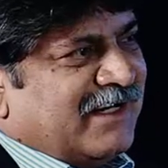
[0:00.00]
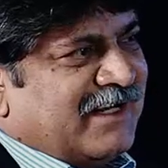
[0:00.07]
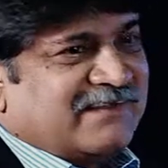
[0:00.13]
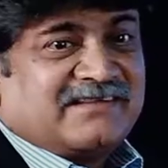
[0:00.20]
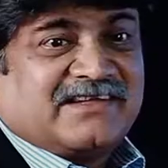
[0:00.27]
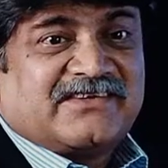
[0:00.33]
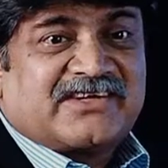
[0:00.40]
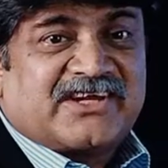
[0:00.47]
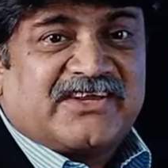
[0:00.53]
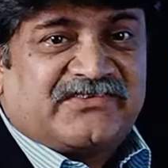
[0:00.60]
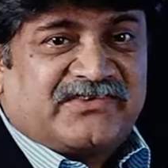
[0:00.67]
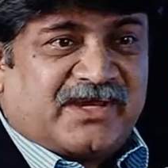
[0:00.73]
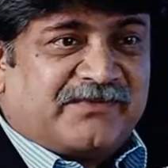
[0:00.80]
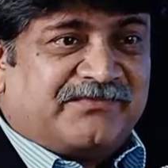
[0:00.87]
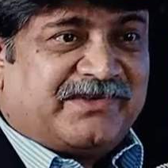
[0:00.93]
Does the
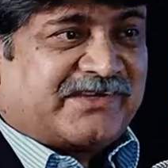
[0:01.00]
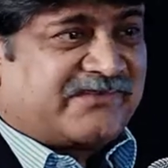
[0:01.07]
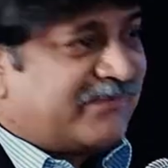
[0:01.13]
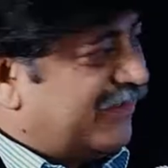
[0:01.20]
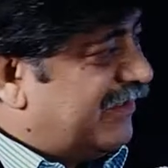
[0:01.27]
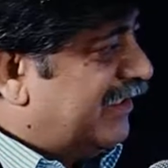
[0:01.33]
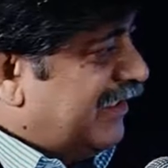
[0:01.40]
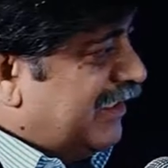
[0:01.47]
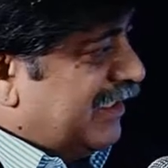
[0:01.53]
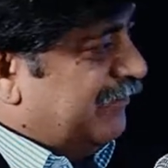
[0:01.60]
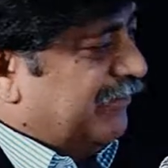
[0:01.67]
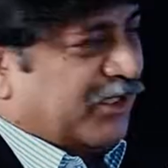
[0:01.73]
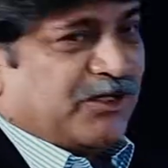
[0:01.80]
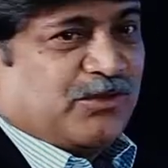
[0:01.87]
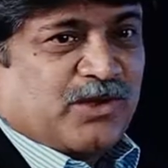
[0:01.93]
stress affects uh,
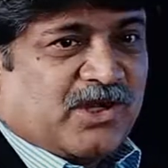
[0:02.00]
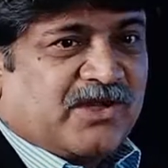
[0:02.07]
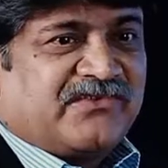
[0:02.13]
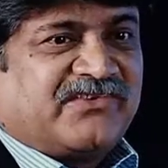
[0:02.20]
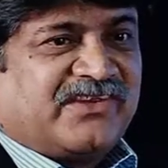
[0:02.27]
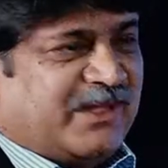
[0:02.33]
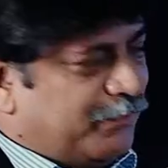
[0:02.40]
your neurons in